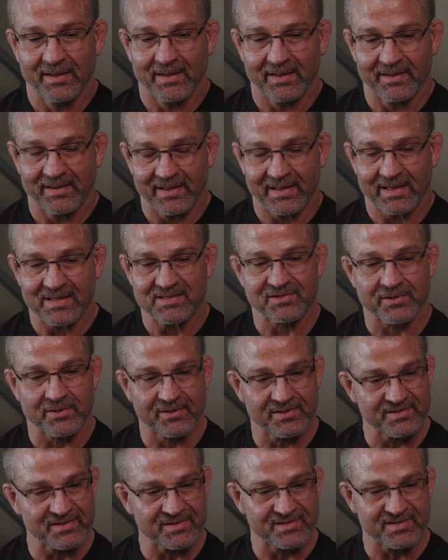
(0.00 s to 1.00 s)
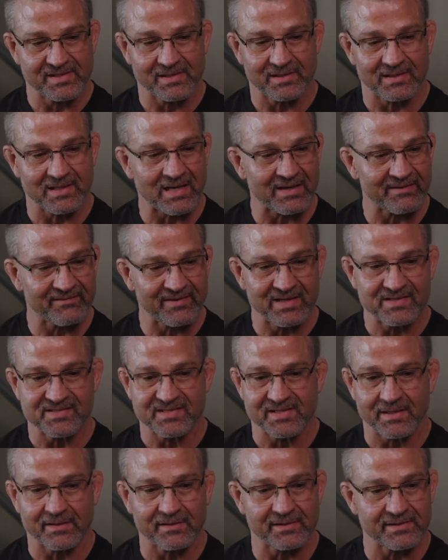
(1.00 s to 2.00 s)
And then I started to see a lot of
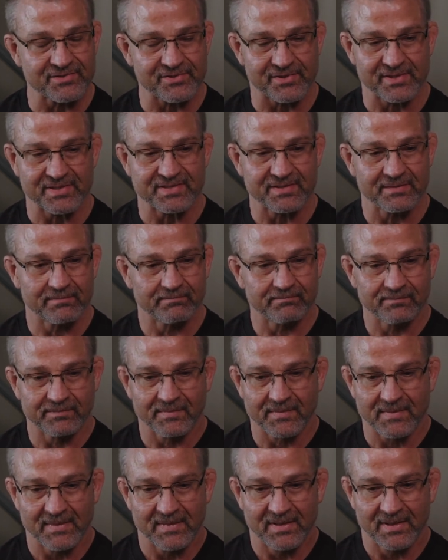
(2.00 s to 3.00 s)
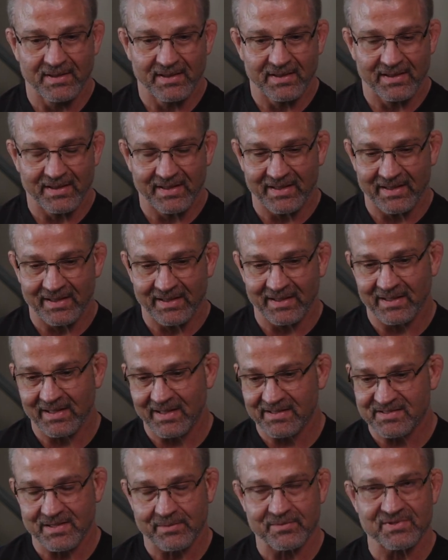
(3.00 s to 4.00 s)
ACL injuries. And
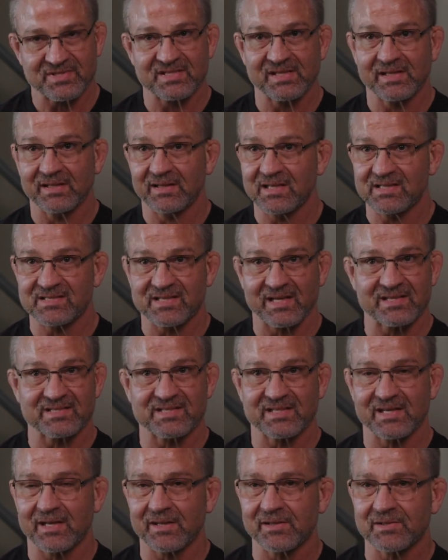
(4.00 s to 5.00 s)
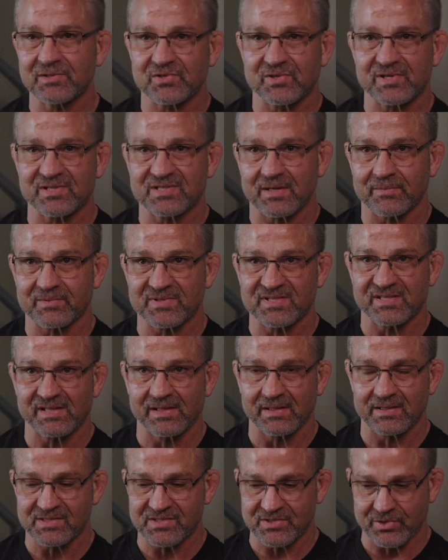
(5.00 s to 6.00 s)
as I was seeing these ACL injuries, I was
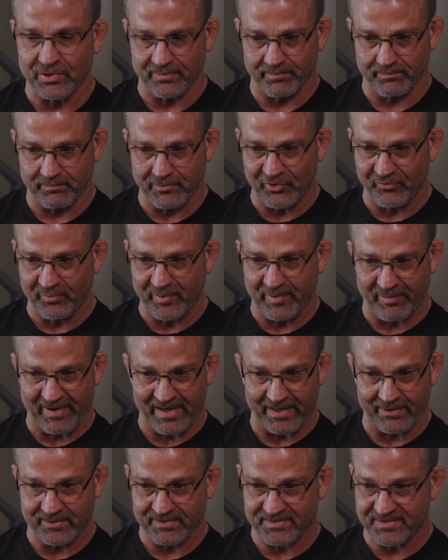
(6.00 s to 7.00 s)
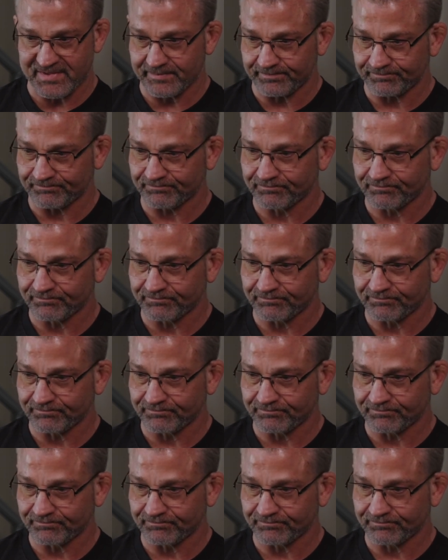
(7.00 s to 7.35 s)
seeing certain movement patterns